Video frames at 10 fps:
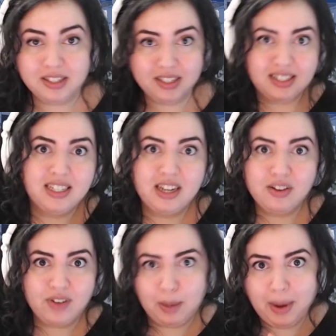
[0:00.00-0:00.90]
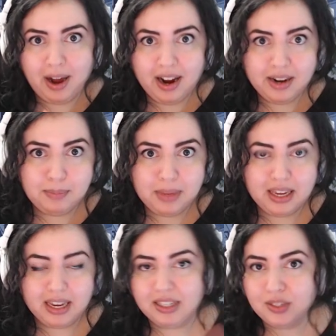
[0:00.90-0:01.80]
You can see it right behind
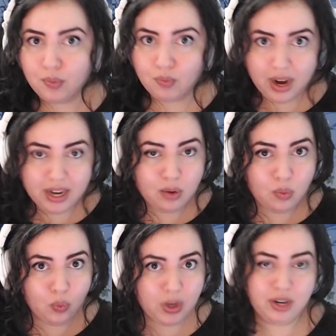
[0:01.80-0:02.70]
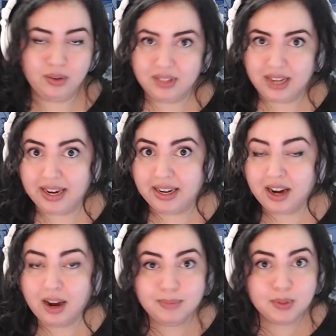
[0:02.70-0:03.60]
me. It's running Windows 10. It
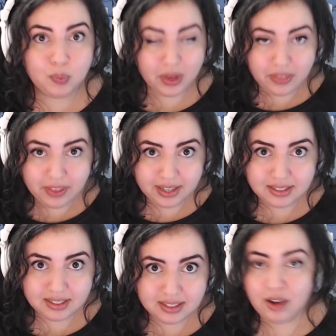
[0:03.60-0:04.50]
comes with it.